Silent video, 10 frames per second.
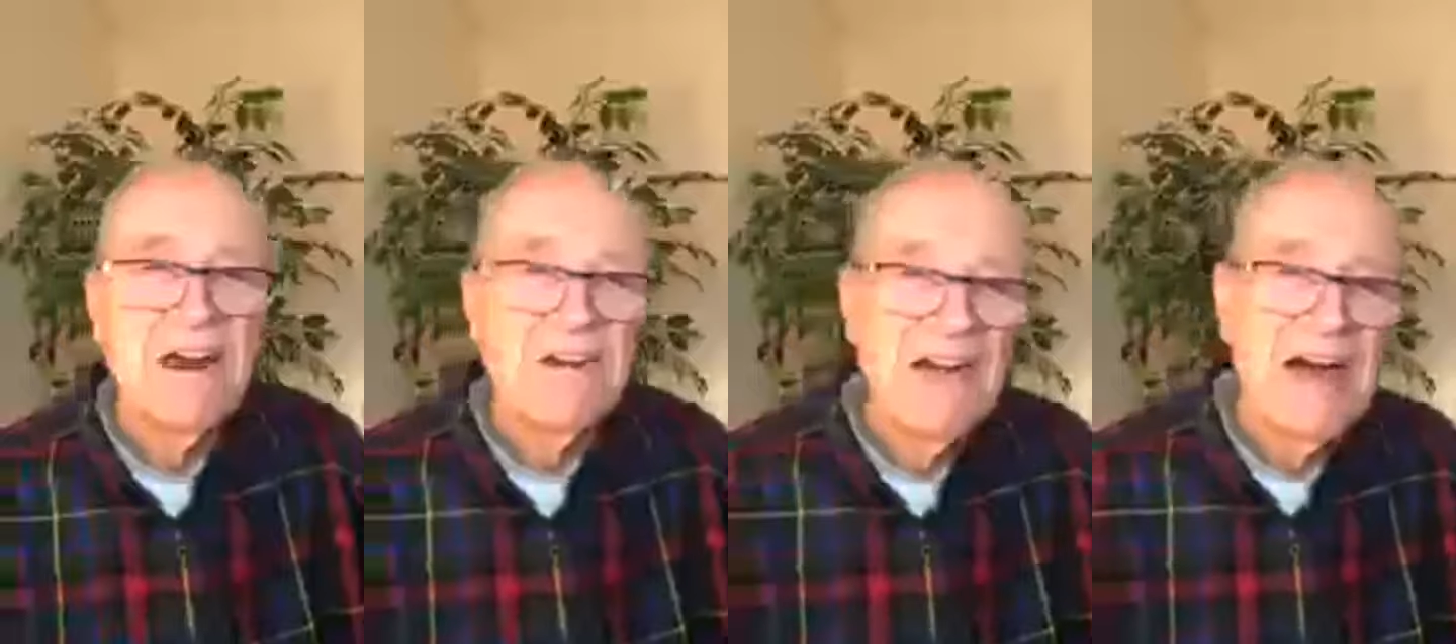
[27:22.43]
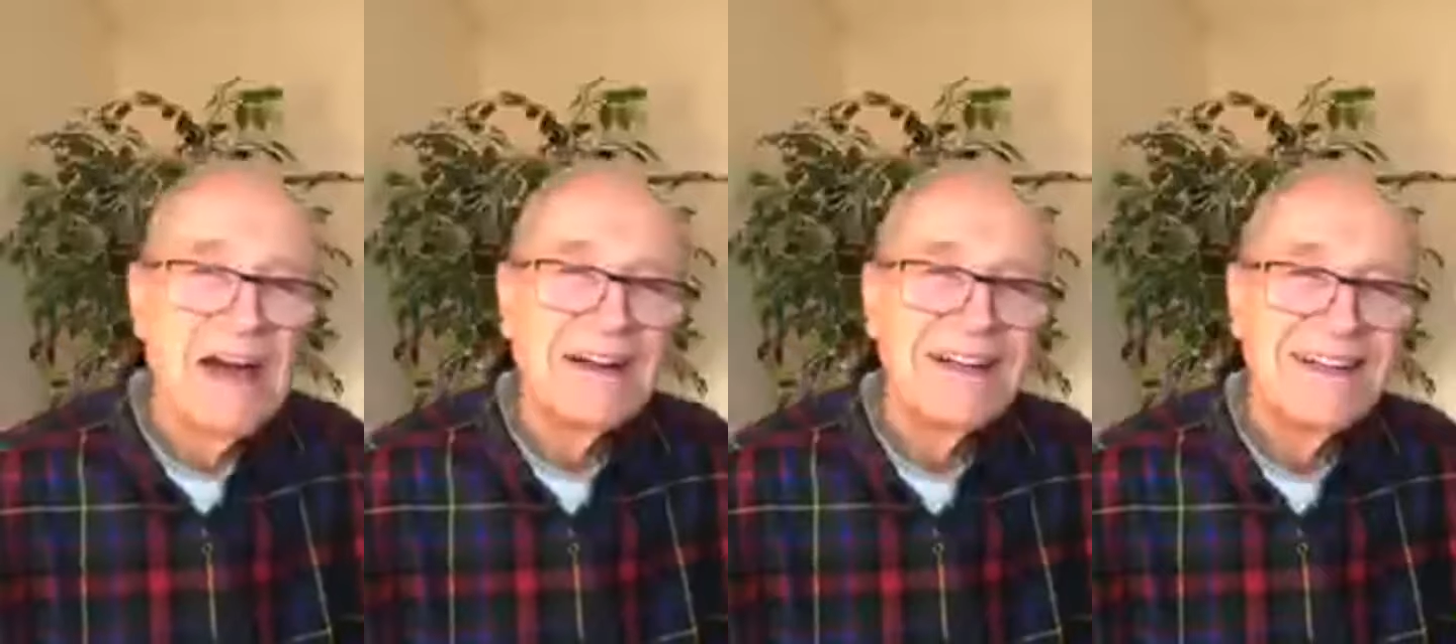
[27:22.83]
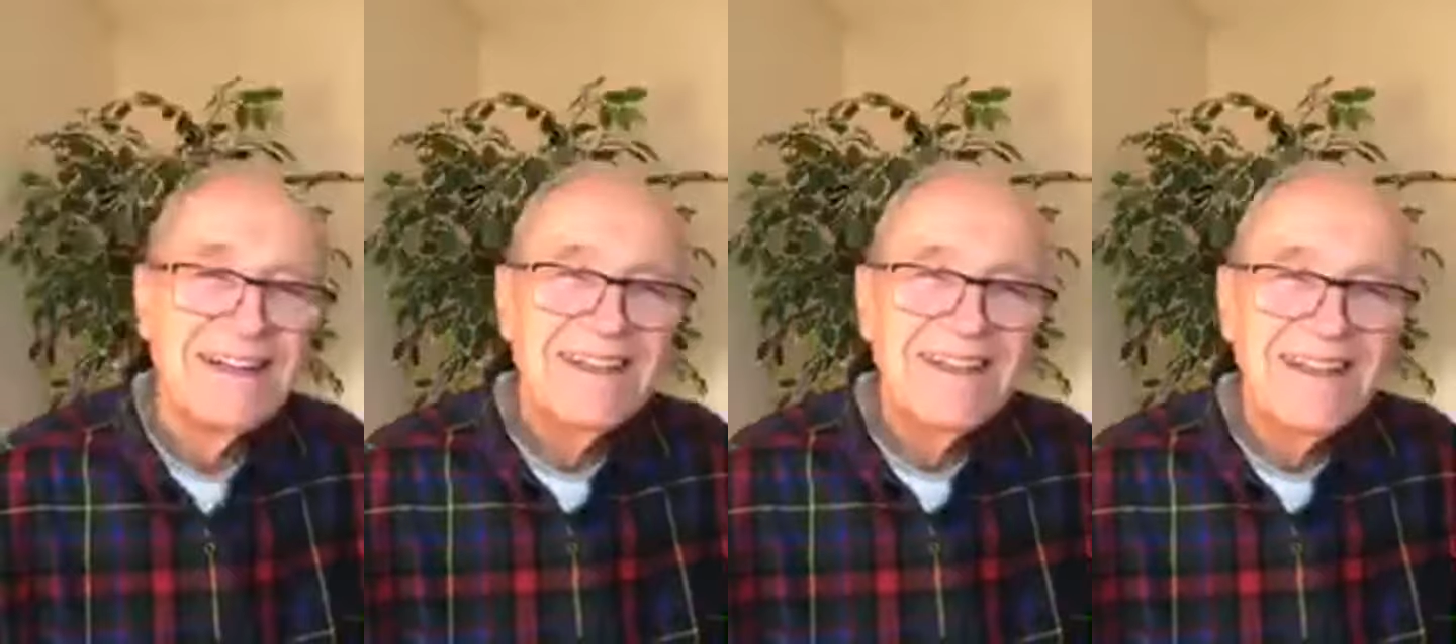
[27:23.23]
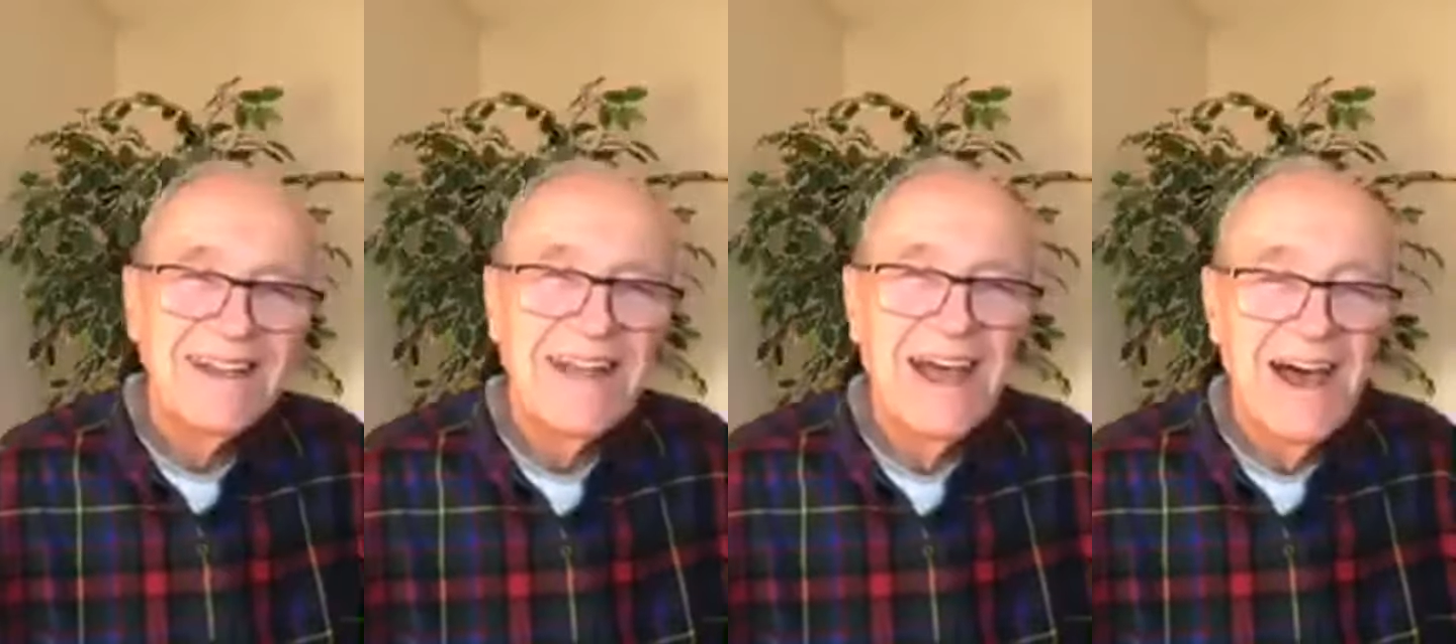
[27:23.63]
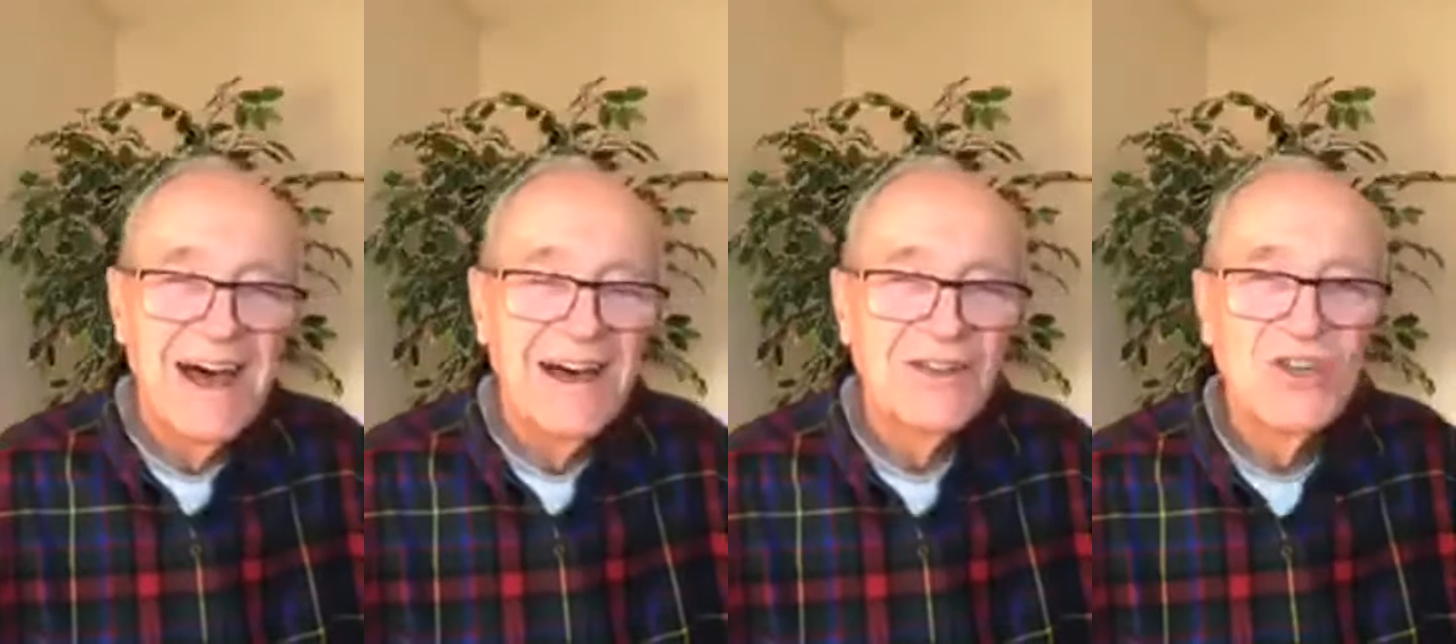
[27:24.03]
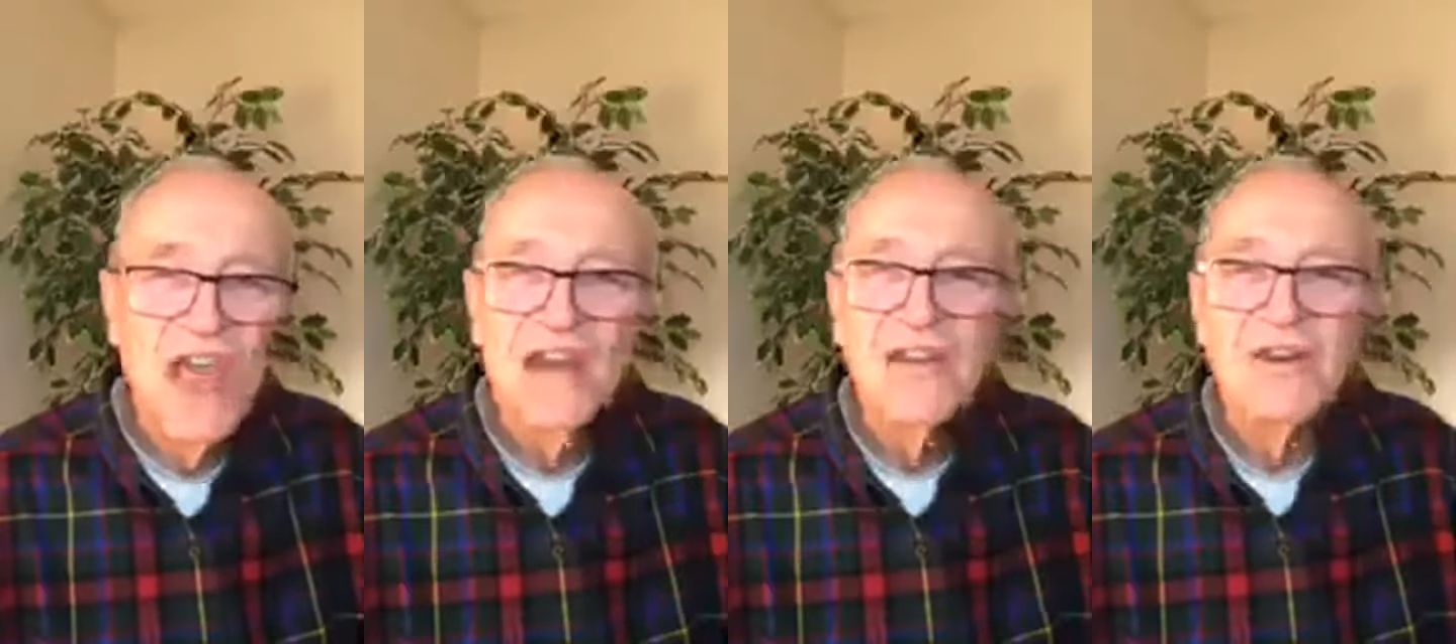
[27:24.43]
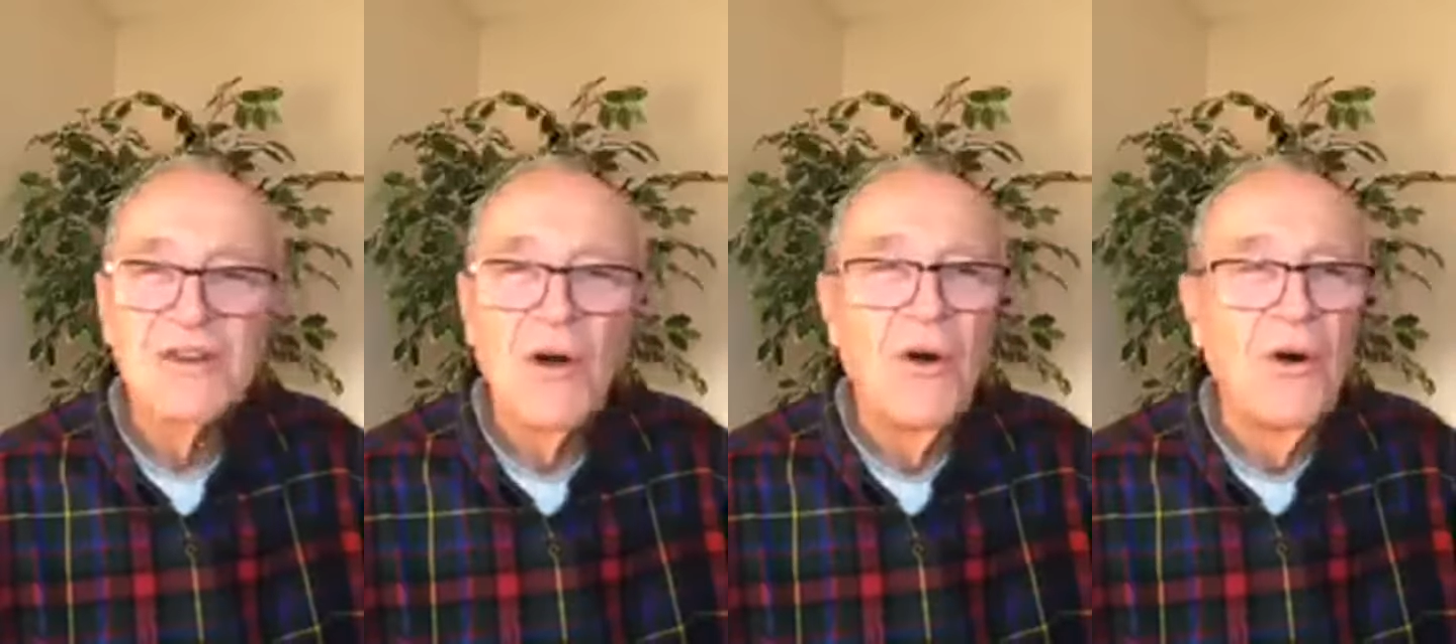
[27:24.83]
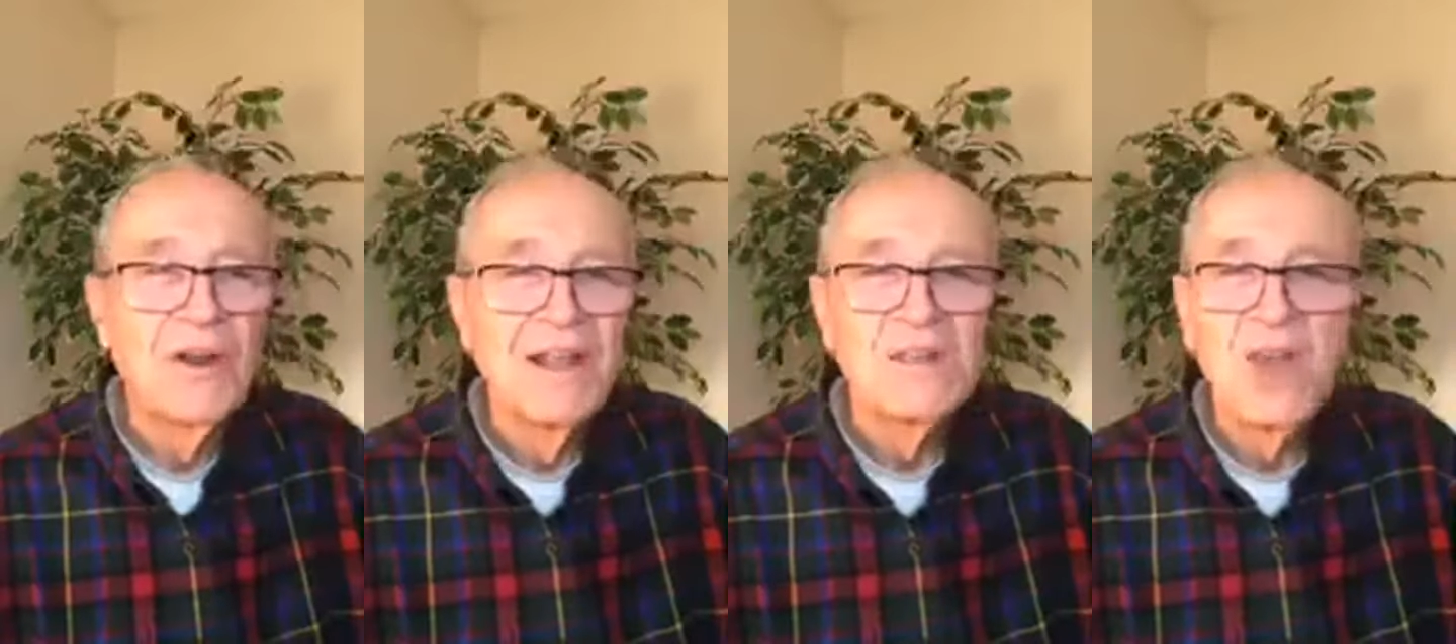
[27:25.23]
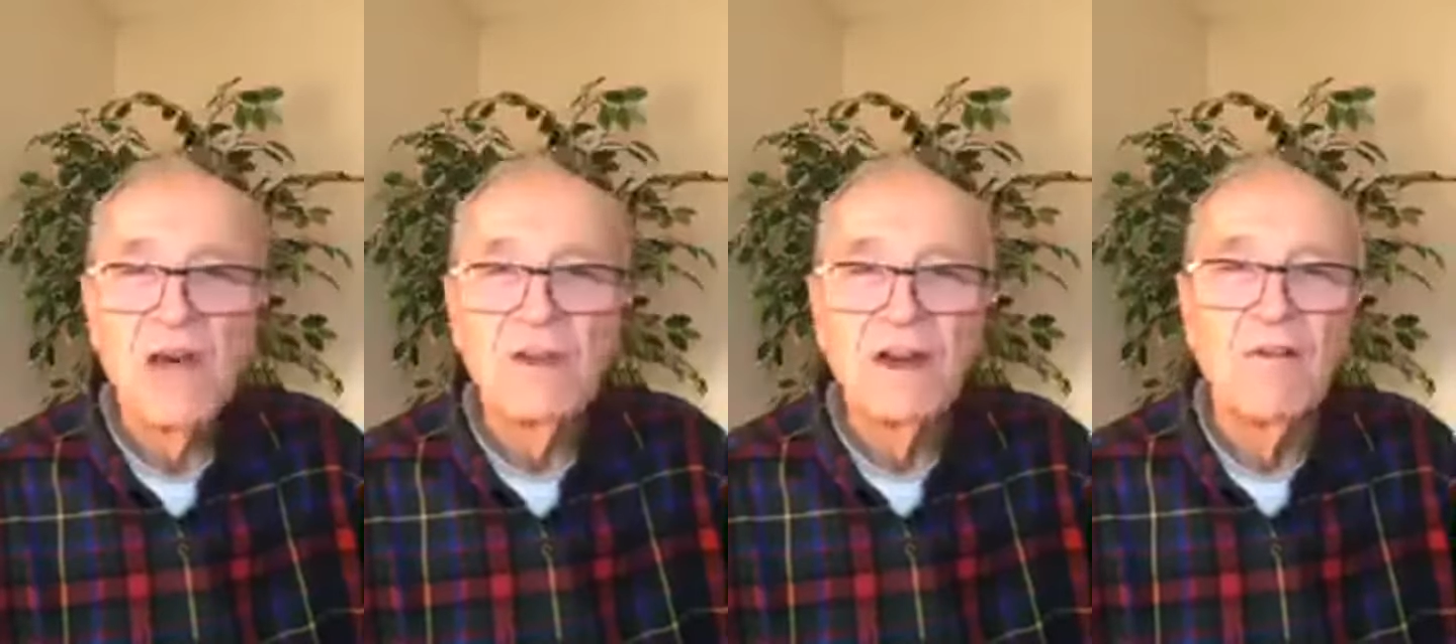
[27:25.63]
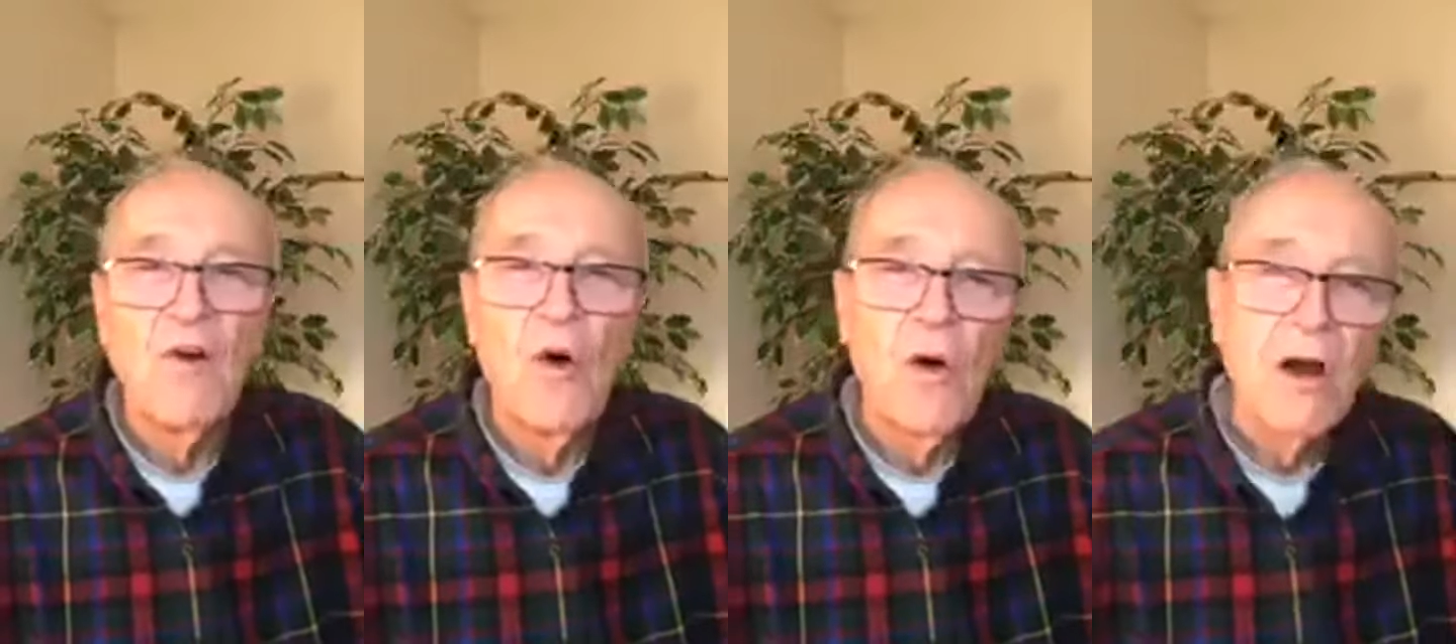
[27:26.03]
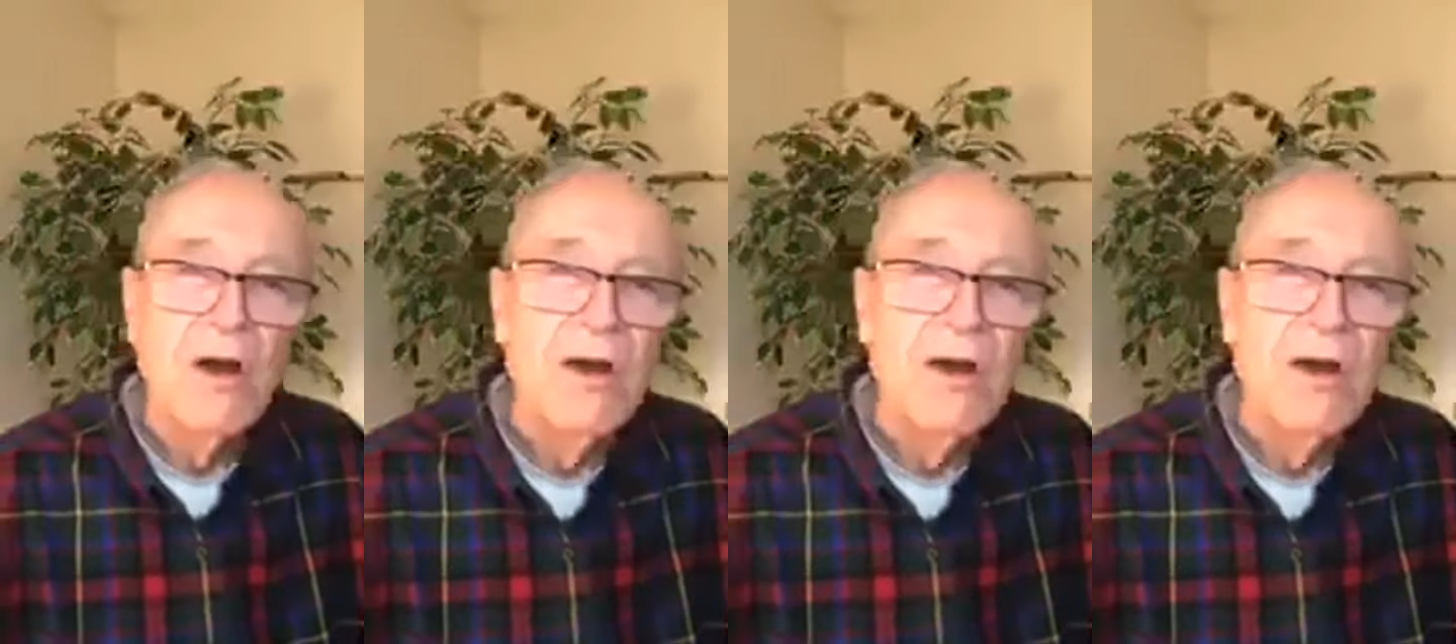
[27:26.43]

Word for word: yeah. Yeah, 10 years old and 7 and 4.